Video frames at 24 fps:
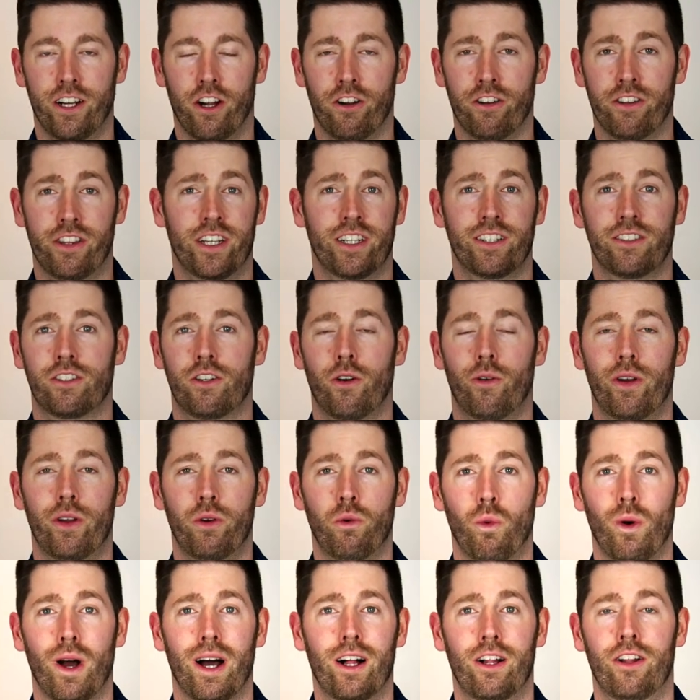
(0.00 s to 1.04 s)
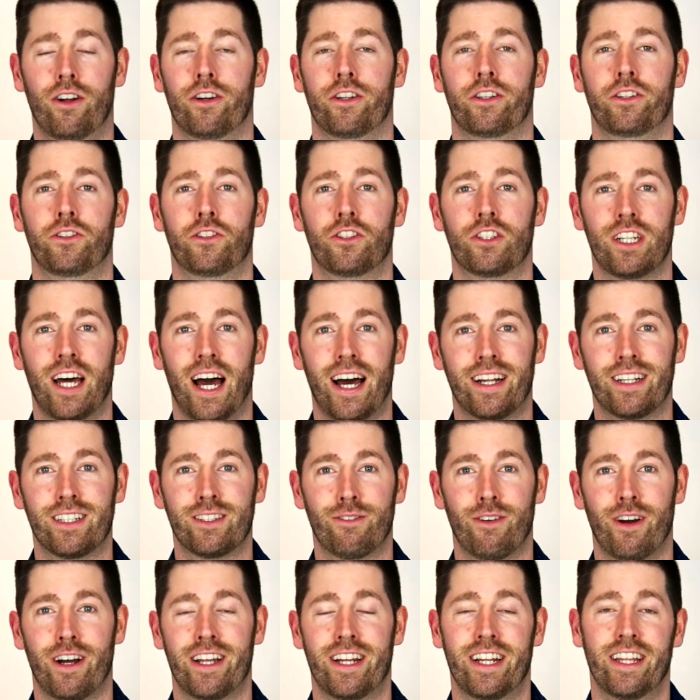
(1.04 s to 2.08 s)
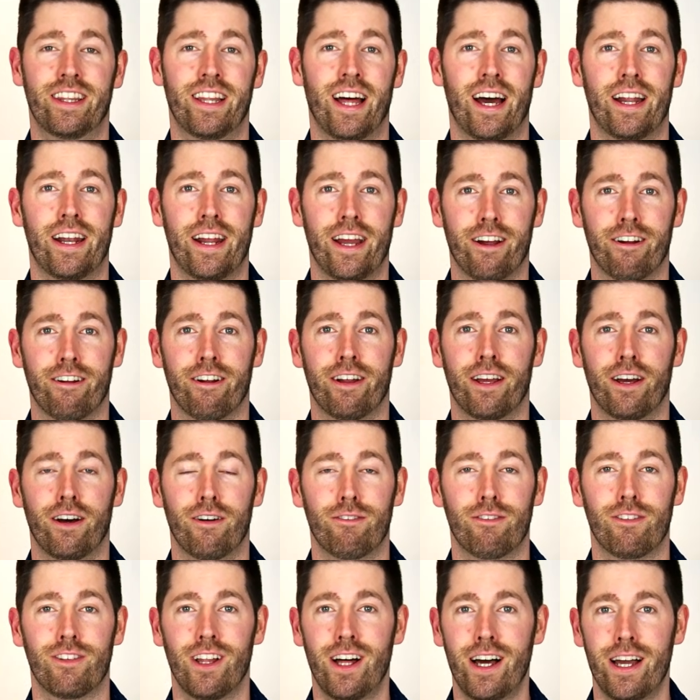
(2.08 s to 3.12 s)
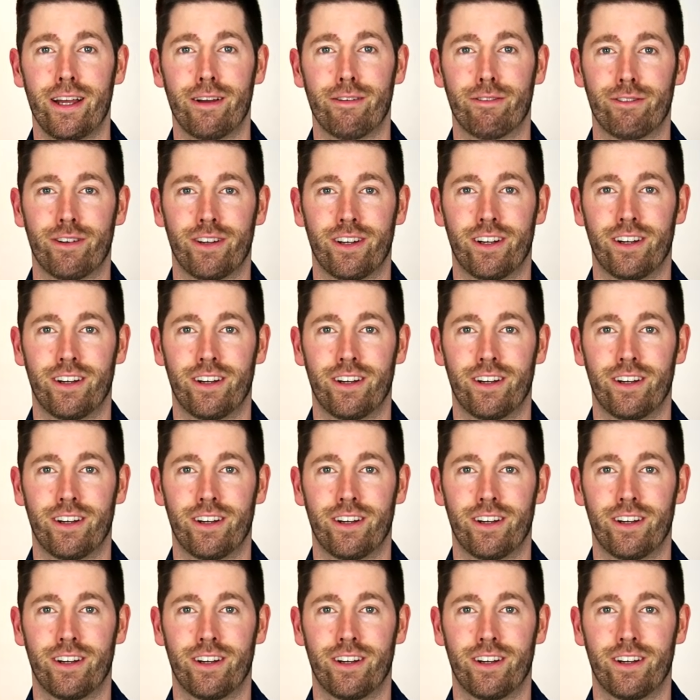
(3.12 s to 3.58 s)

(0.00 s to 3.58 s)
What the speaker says: Are things going well? Are you satisfied in that area of life?